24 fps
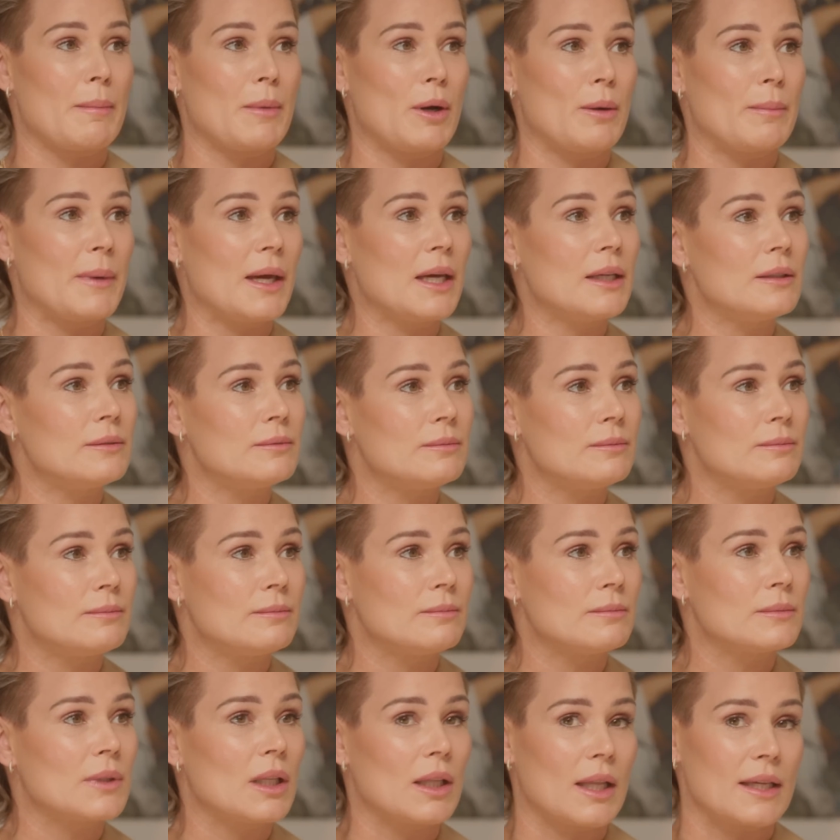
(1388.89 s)
Let's moment. Go.
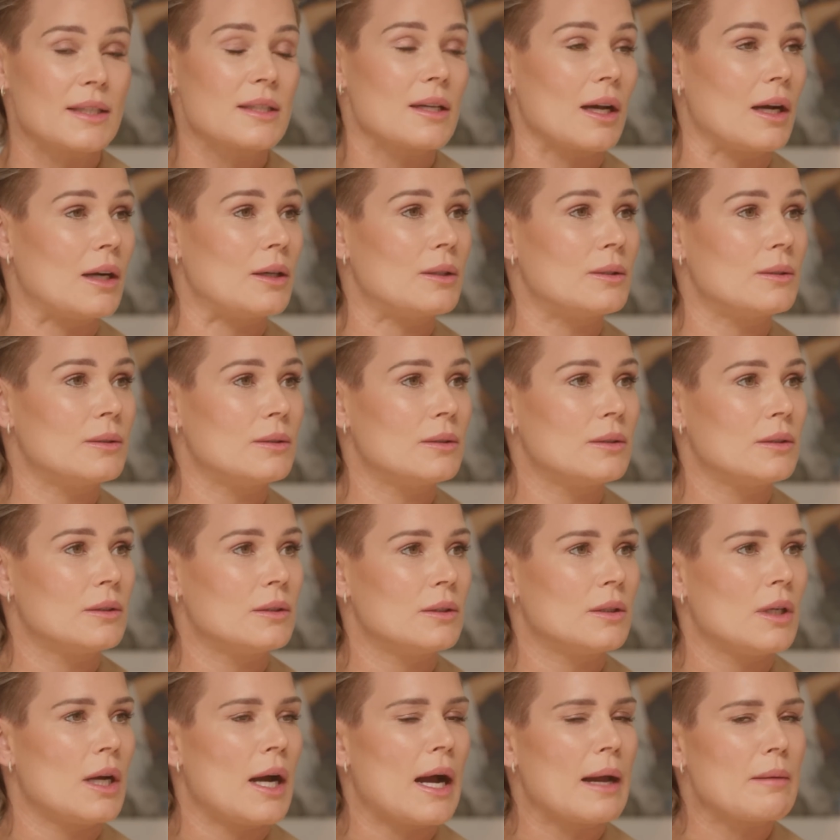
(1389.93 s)
Let's go." Mm-hmm.
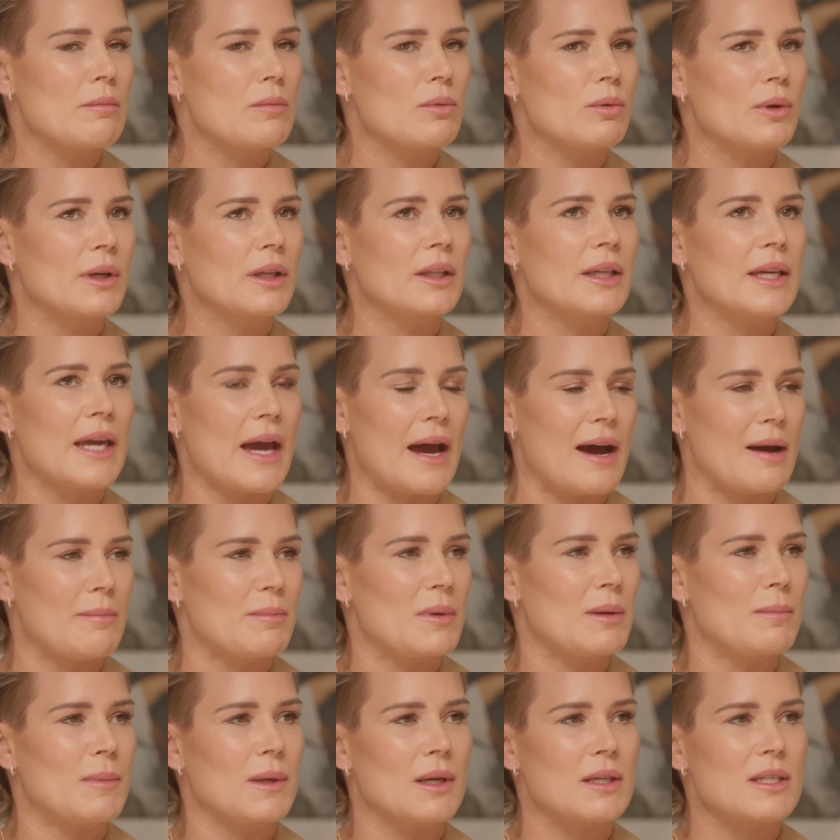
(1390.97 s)
I'm really
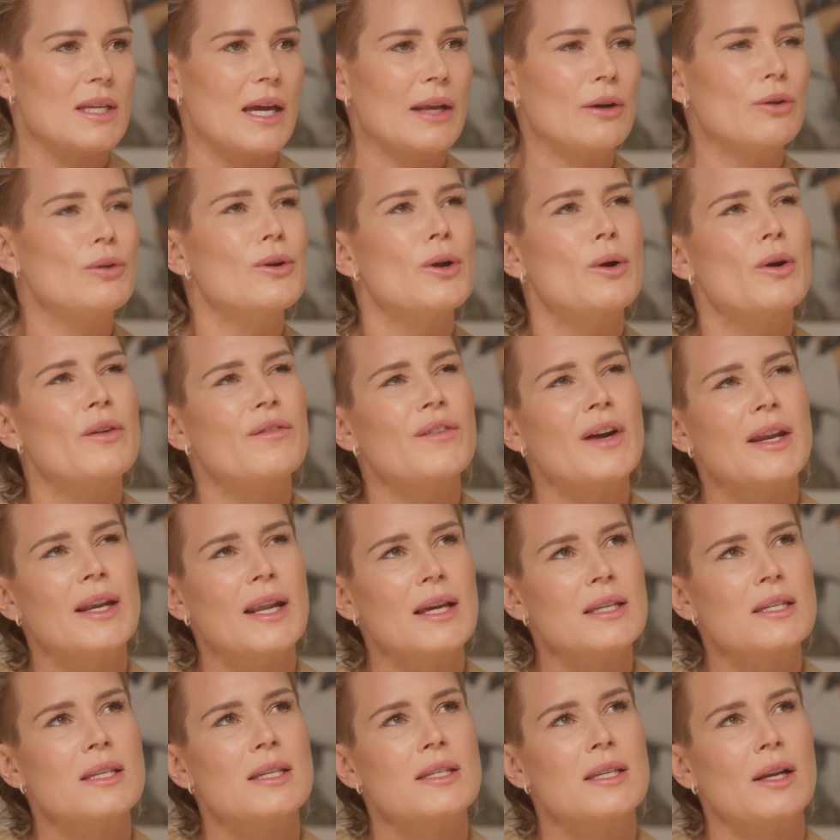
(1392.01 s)
happy because I don't know if I
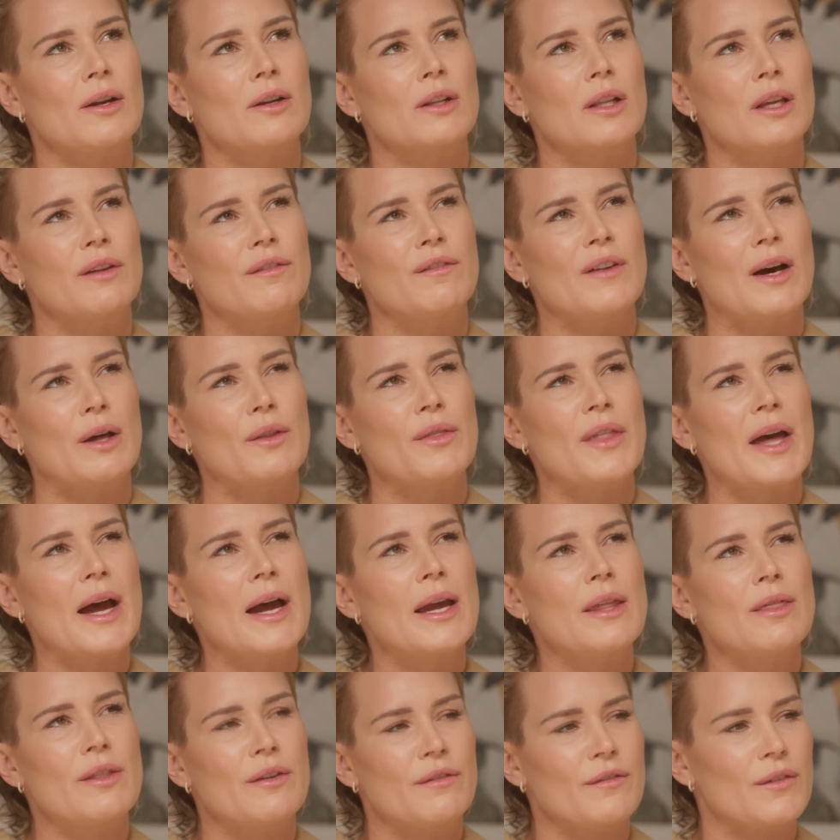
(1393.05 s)
necessarily felt
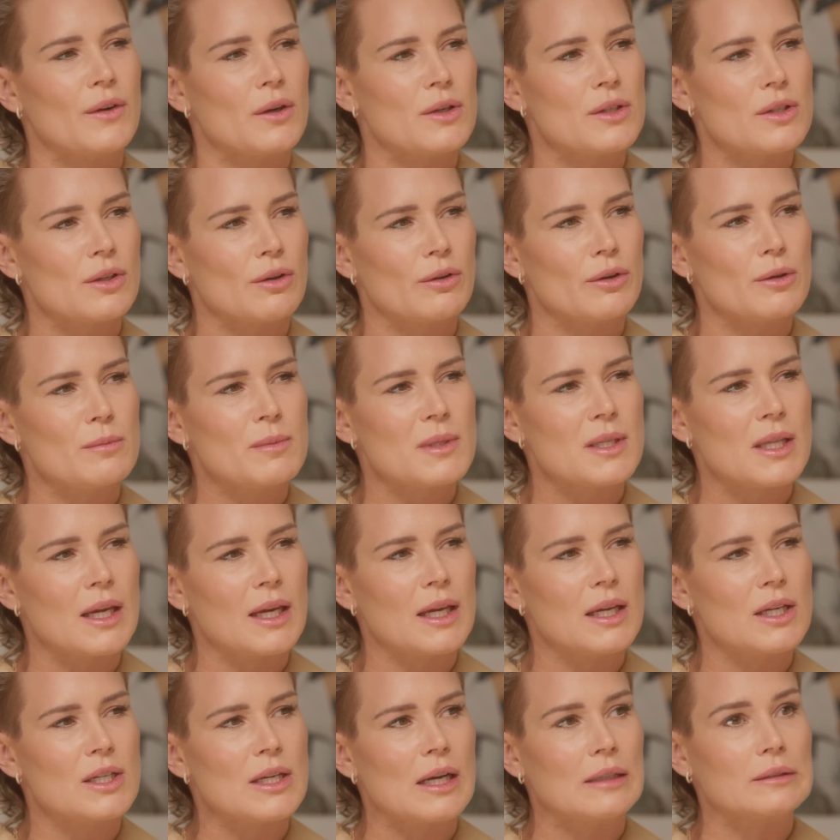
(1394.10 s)
that in the first group
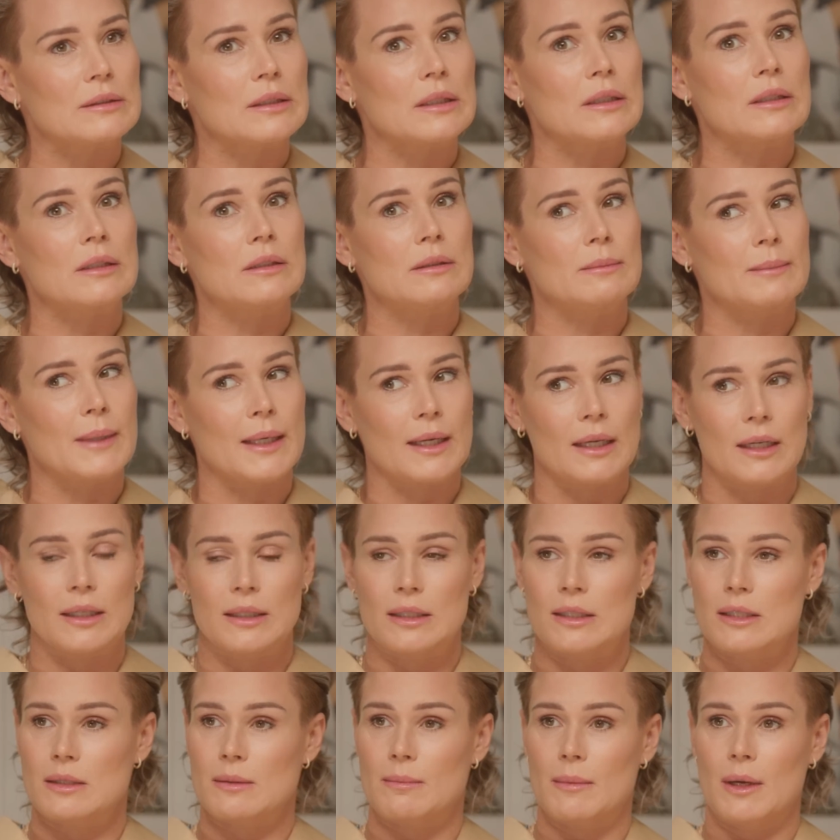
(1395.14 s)
stage. Right. I was like, "Oh my god,
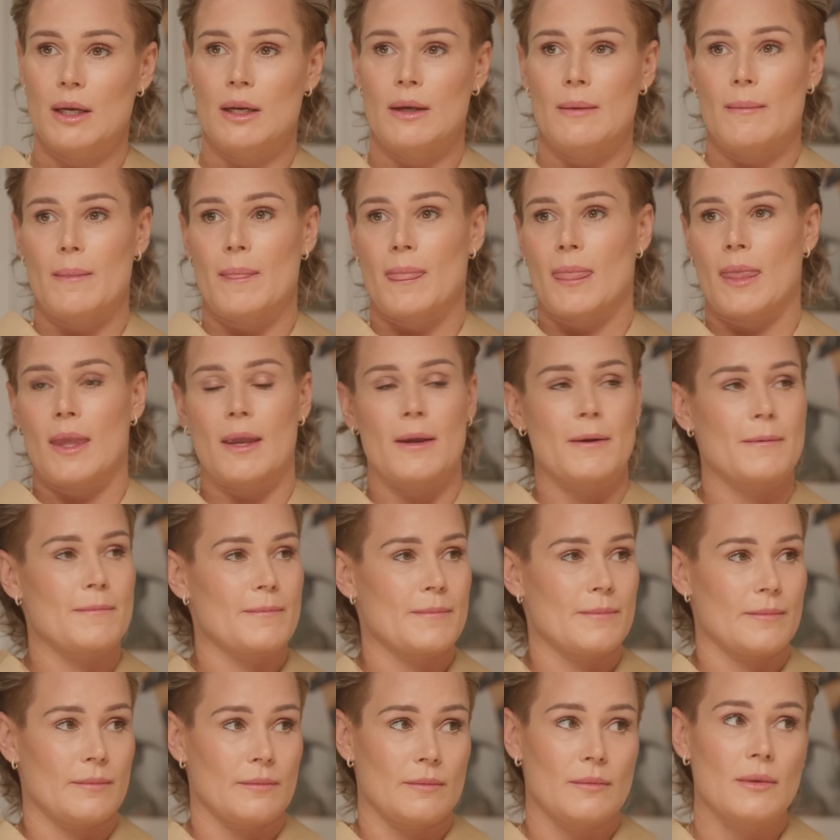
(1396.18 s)
this." Well, yeah, we talked about
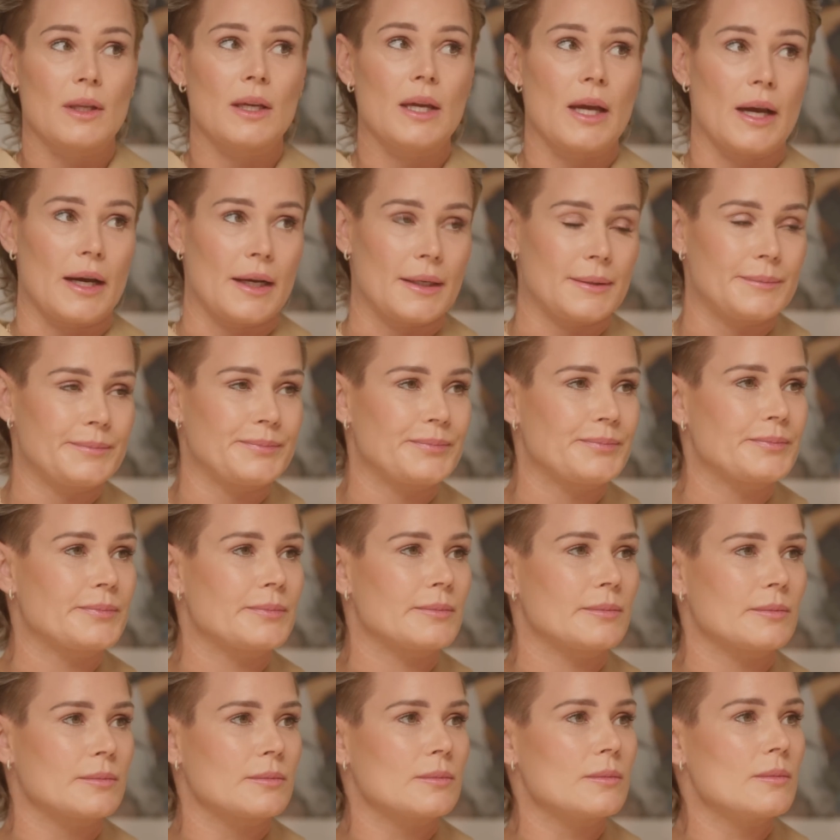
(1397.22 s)
really. Oh, yeah, is he
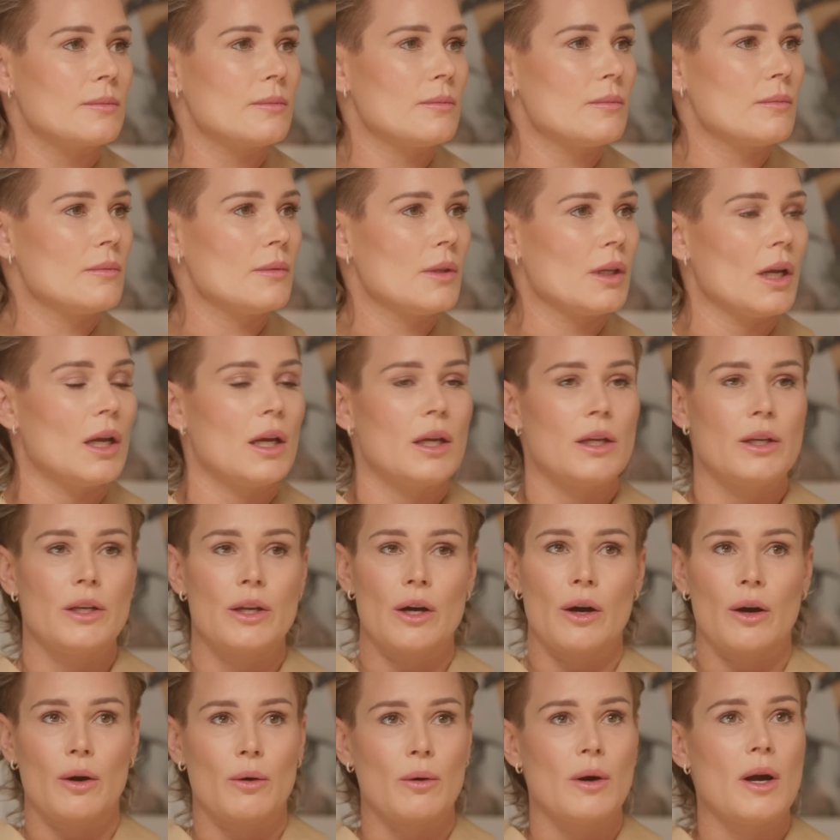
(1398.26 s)
projecting that onto the his
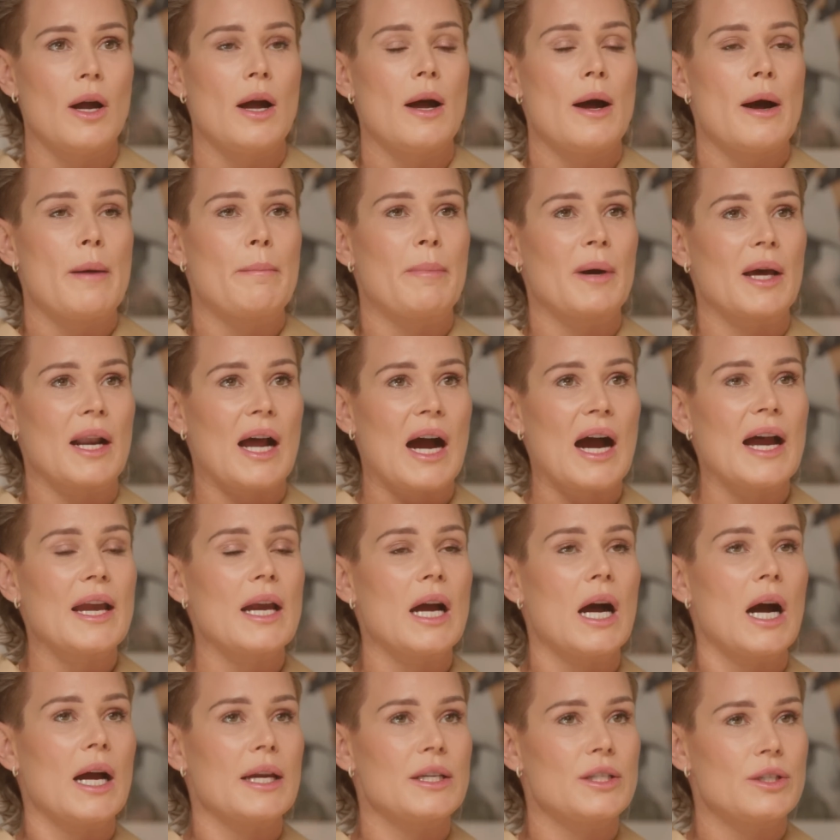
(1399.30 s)
nervousness no, onto. But I
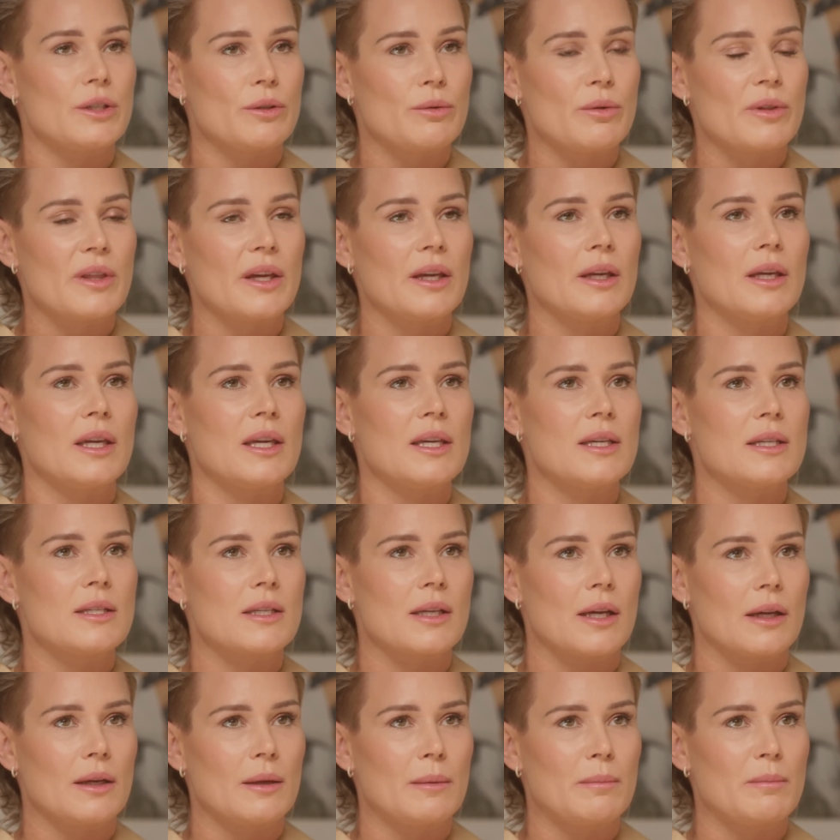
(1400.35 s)
I do think he's
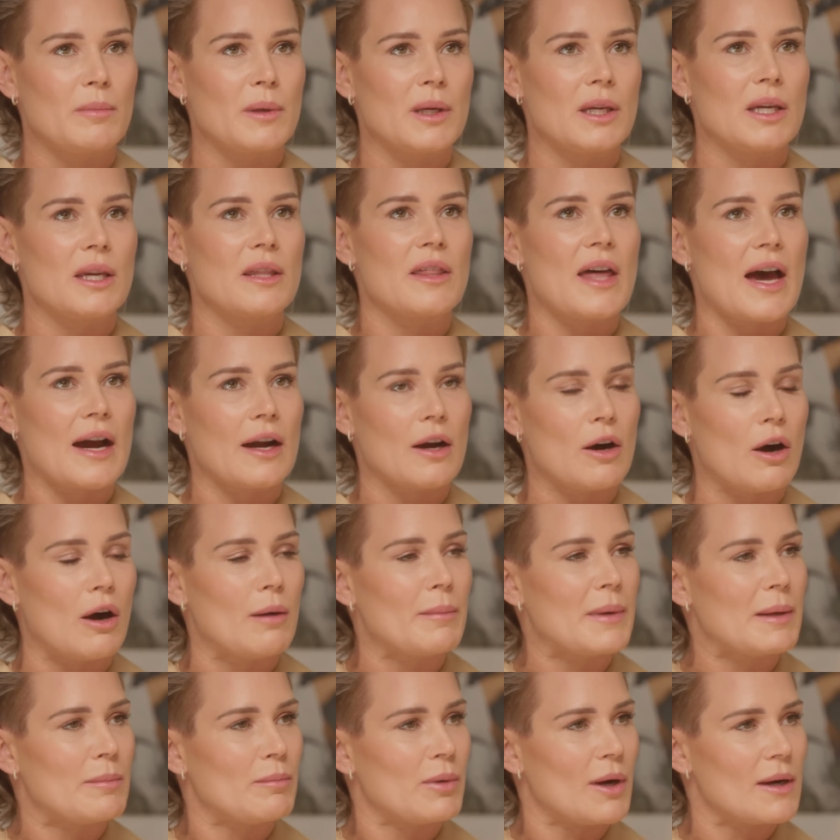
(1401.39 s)
gonna mm-hmm. be that
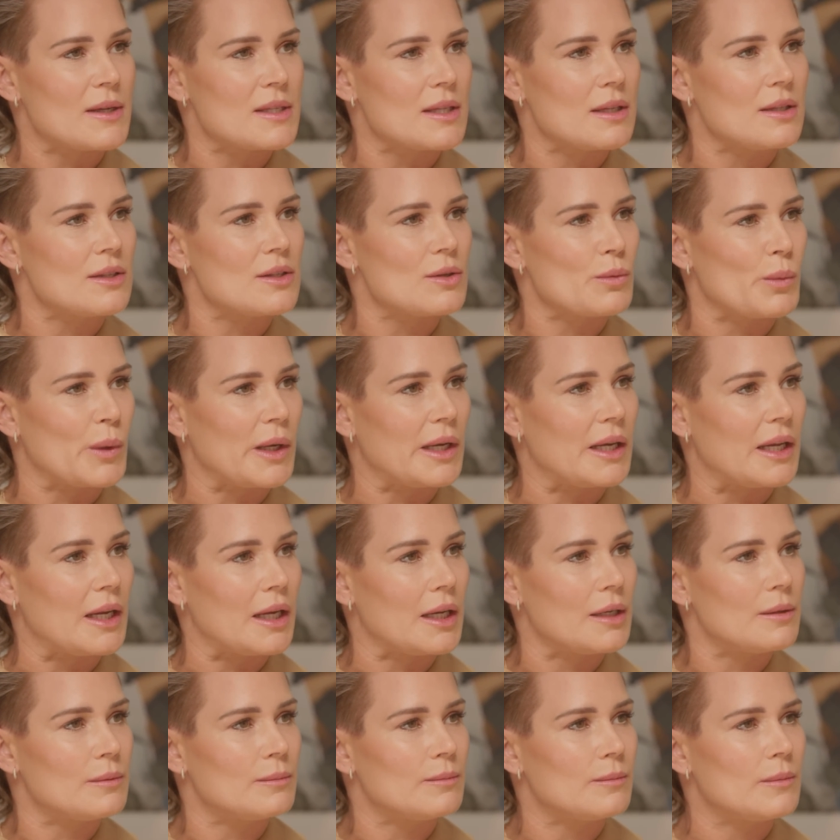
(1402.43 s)
calming presence we
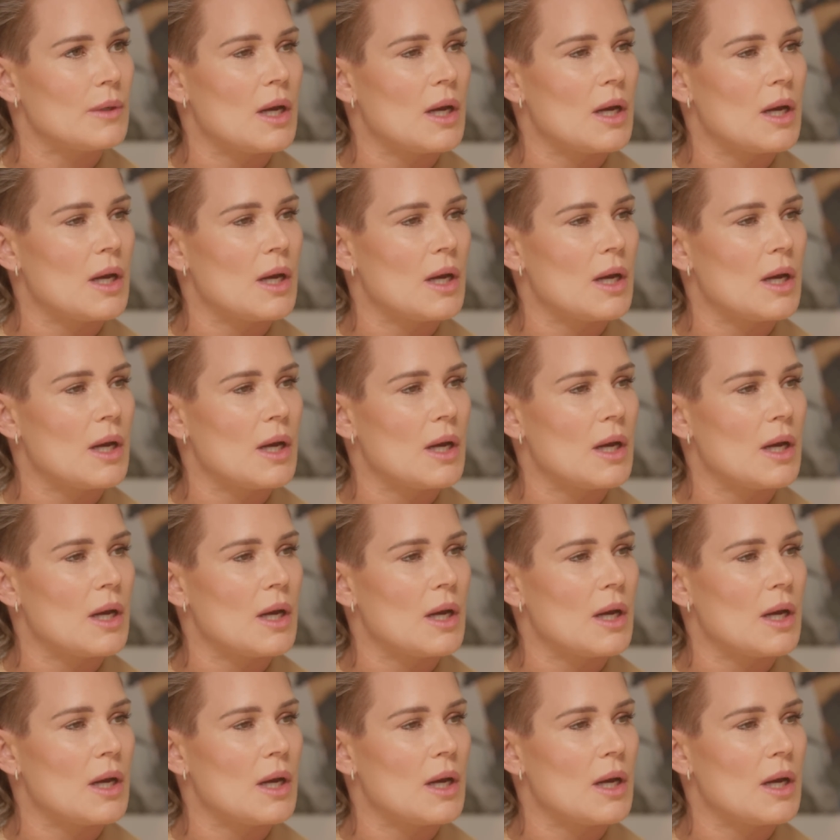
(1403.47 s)
need.